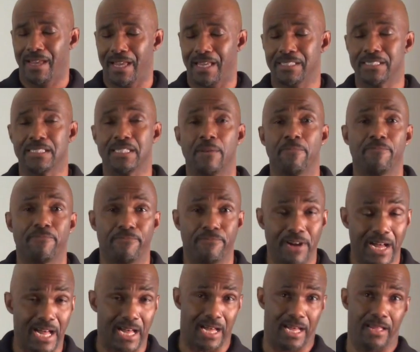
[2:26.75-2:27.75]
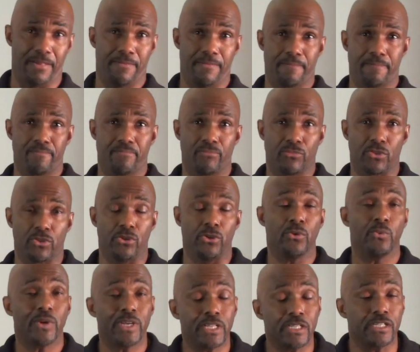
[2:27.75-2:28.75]
And step 5,
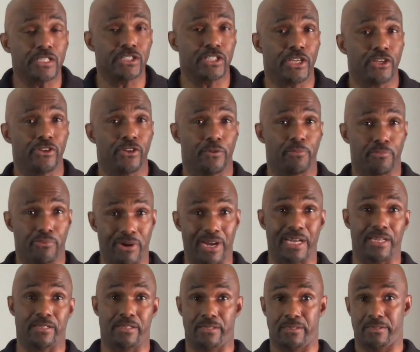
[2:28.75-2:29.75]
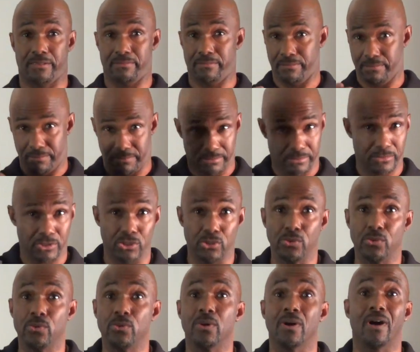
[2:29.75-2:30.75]
you're ready to take your practice
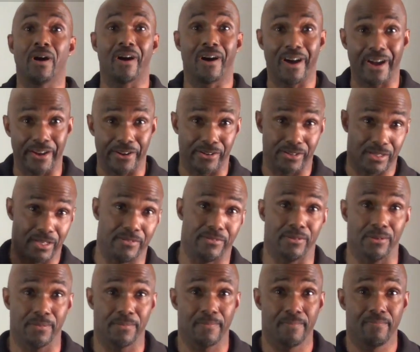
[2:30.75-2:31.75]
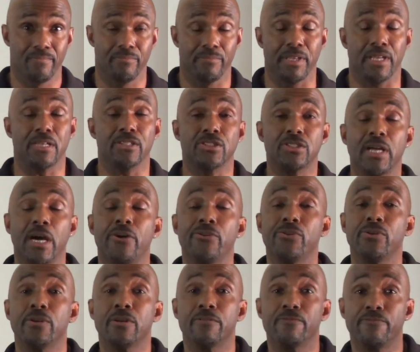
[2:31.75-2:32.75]
to a higher level, because now
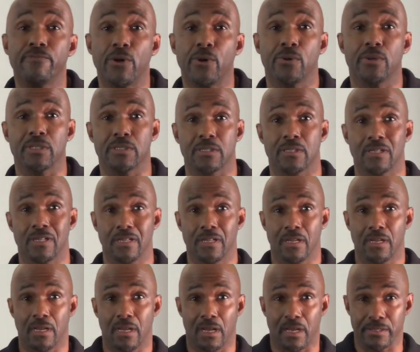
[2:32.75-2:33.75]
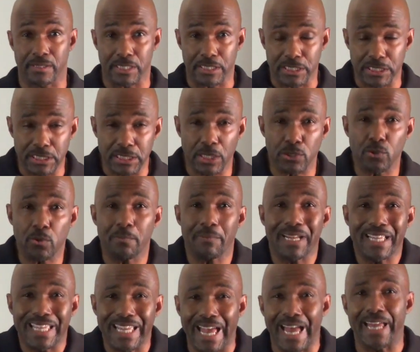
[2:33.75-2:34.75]
you can focus on the subtle
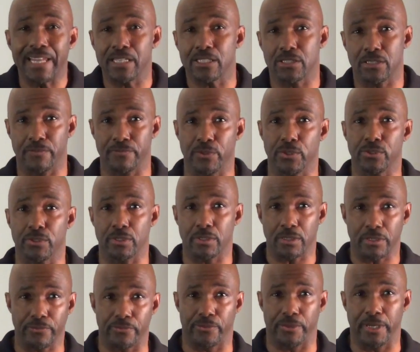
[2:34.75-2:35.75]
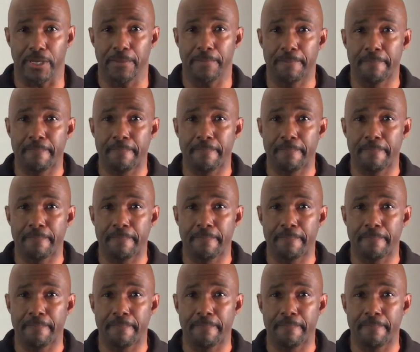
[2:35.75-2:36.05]
mechanics of your delivery.